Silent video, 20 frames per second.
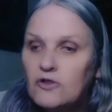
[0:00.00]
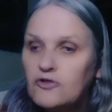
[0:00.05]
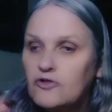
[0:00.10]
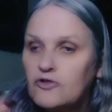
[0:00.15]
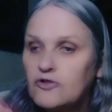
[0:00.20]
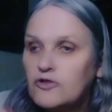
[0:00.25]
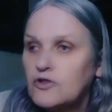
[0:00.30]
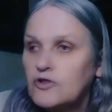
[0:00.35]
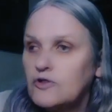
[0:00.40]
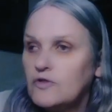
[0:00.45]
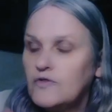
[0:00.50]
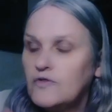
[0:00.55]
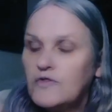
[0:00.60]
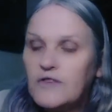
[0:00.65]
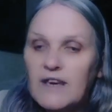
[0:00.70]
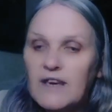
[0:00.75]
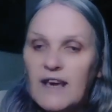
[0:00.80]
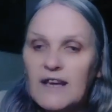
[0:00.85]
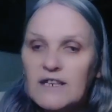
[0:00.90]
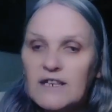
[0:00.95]
to use
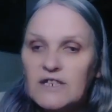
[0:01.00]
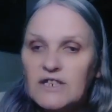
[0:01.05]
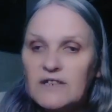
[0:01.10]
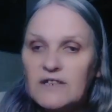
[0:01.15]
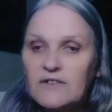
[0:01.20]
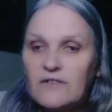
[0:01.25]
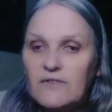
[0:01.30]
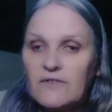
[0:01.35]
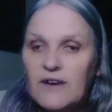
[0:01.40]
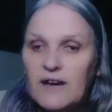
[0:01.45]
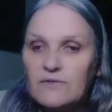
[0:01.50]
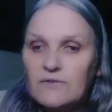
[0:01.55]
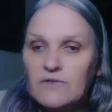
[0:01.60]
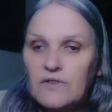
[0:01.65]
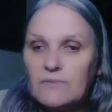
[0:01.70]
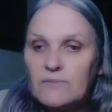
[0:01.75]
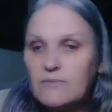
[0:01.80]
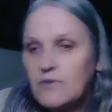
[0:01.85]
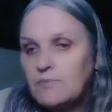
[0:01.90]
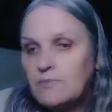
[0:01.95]
the energies
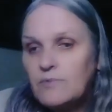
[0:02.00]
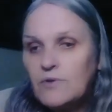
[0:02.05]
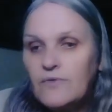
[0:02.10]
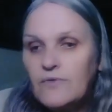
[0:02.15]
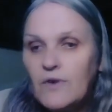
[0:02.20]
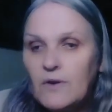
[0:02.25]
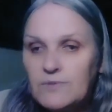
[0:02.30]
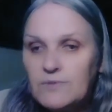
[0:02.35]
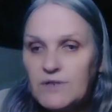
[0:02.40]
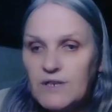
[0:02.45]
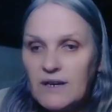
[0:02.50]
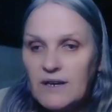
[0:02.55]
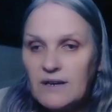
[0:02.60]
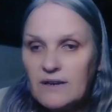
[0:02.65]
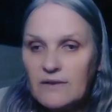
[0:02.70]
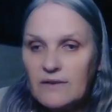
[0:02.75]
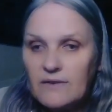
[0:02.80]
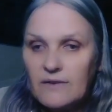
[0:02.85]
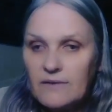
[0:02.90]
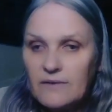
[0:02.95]
around them to move
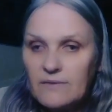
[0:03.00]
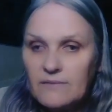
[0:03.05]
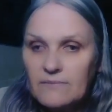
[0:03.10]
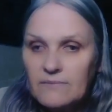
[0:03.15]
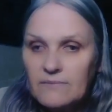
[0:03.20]
objects.